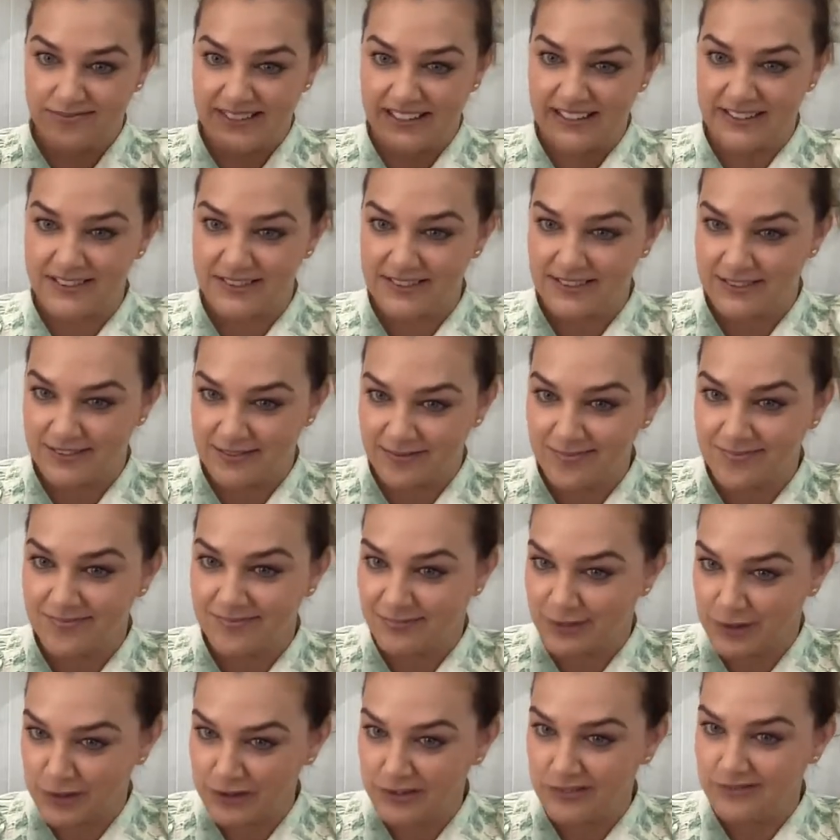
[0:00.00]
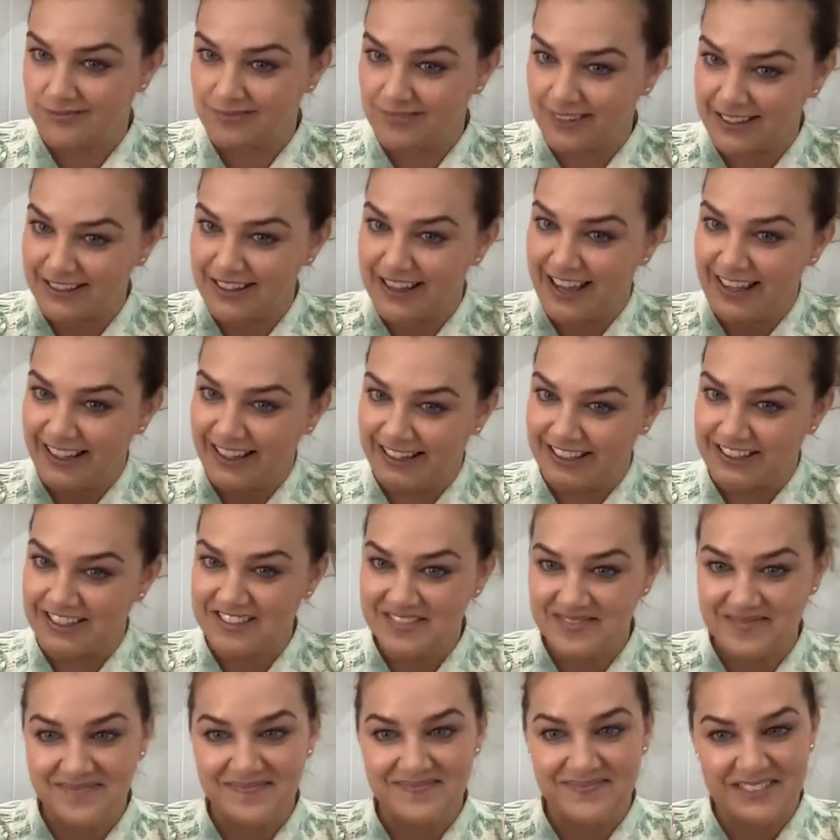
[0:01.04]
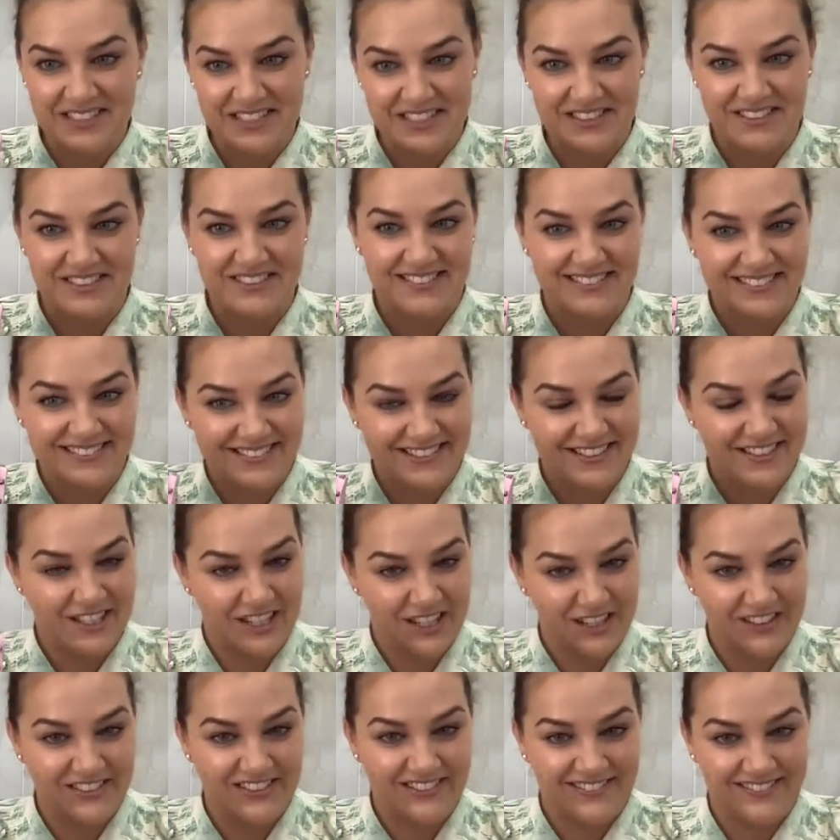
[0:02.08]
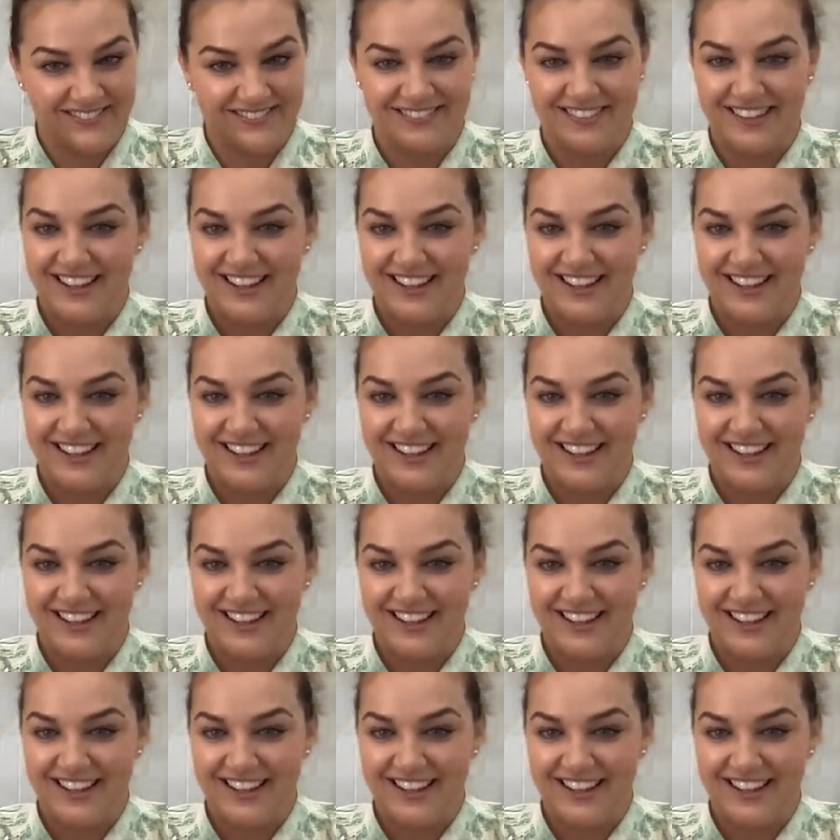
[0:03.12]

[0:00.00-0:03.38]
That's good. I like it. It's cute.